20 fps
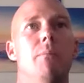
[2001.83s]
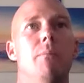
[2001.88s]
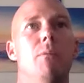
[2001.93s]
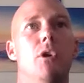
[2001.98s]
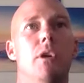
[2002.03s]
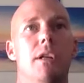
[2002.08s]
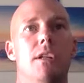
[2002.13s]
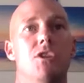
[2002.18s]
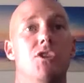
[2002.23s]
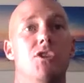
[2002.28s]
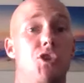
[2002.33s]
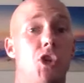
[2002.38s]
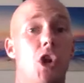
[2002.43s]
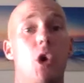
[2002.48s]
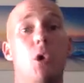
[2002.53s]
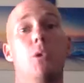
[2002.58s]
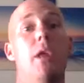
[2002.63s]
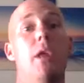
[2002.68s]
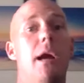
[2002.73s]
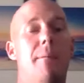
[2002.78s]
you can
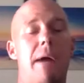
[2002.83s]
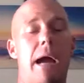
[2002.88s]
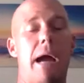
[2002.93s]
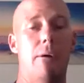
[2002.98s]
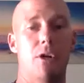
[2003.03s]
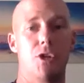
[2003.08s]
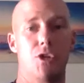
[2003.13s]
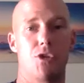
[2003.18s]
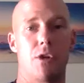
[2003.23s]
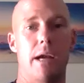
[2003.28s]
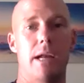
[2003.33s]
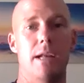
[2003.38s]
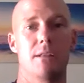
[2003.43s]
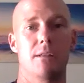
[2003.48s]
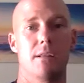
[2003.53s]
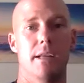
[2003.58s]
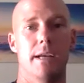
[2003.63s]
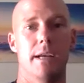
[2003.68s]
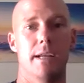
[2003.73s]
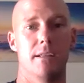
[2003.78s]
show them how it
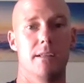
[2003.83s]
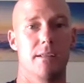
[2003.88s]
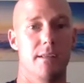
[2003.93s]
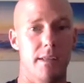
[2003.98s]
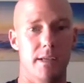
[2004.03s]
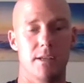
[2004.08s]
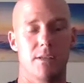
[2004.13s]
translates.